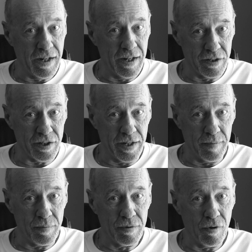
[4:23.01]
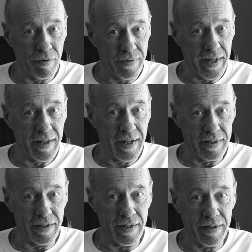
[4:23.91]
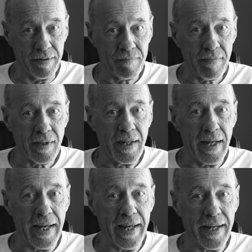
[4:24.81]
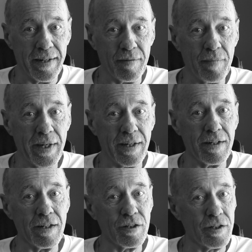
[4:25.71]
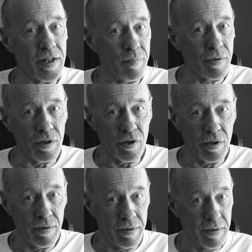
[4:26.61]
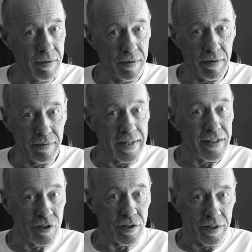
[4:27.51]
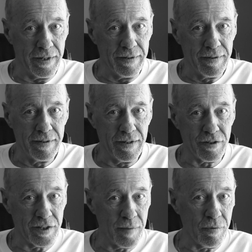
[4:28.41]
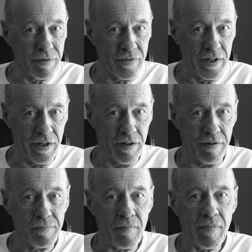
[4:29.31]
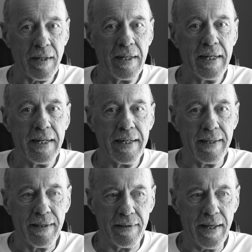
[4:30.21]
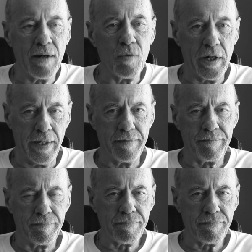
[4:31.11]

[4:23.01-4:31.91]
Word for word: concept or that idea and make it a separate uh, entity, a separate video. That way,